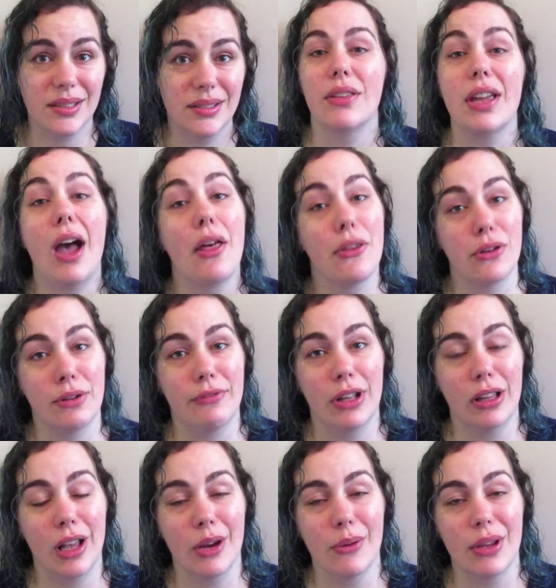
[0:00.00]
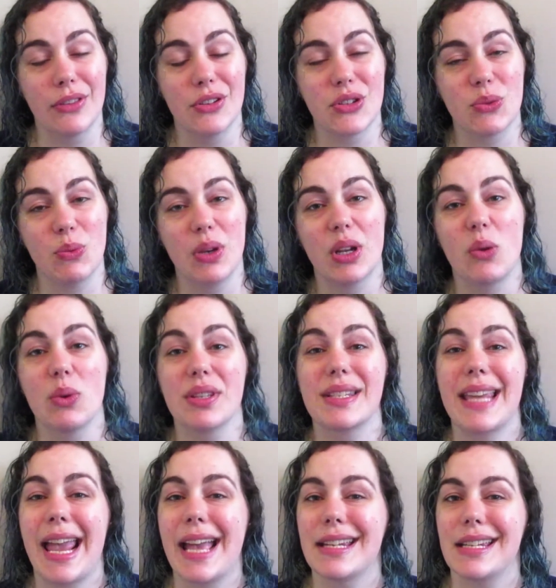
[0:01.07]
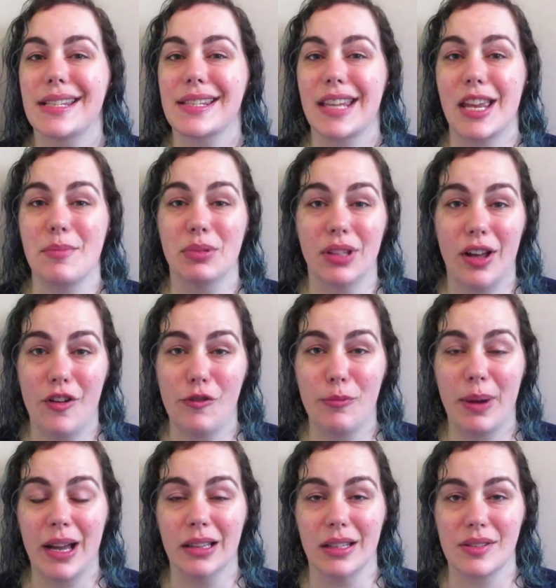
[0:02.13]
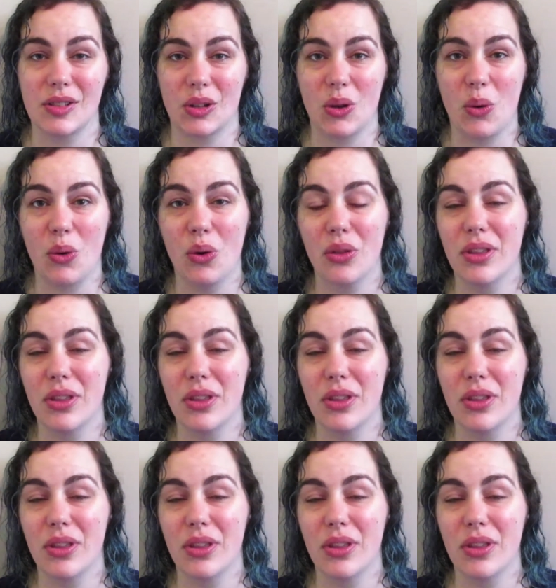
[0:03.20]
The other novella I read this week was Can't Escape Love by Alyssa Cole.